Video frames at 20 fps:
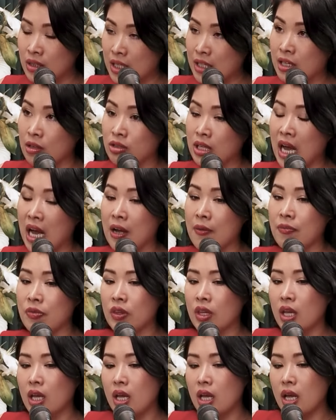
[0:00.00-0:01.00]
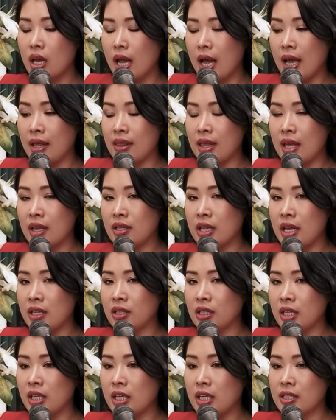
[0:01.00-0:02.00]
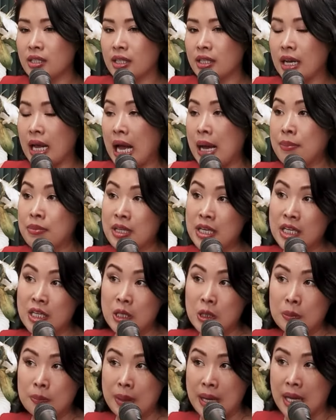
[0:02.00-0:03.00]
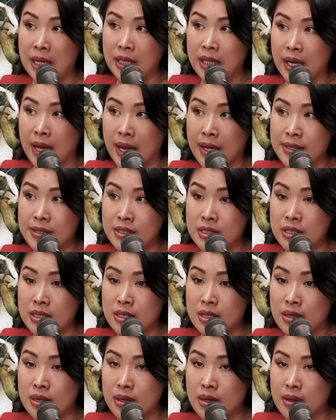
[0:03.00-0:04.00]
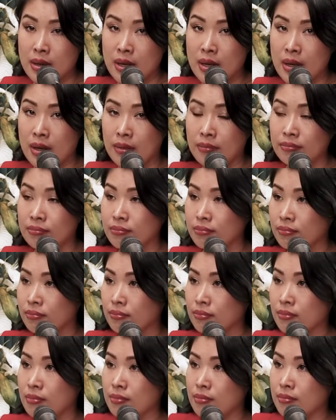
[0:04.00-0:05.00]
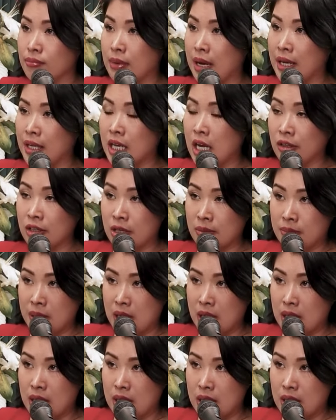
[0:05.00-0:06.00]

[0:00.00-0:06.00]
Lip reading: take you down. And then he said, I'm taking you back as my concubine.